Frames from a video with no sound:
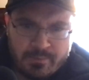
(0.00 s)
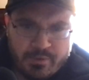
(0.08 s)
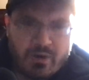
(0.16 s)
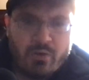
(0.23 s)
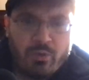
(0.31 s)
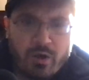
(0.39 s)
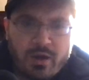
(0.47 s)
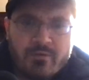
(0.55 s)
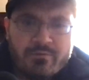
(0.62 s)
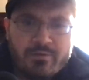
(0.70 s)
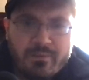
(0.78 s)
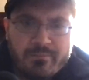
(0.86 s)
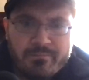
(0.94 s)
but a lot
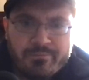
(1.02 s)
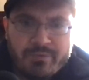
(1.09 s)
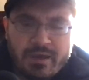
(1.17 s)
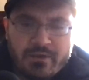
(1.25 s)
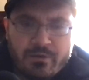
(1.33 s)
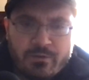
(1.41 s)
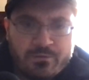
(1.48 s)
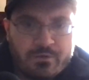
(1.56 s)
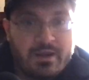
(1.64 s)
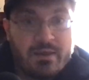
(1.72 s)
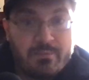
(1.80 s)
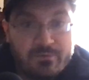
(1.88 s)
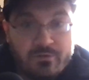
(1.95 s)
of them, I noticed on
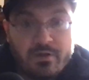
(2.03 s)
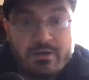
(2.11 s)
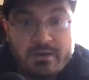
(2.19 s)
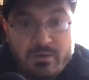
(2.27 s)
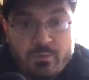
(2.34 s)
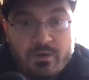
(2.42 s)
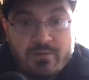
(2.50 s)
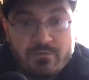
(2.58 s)
Amazon anyway,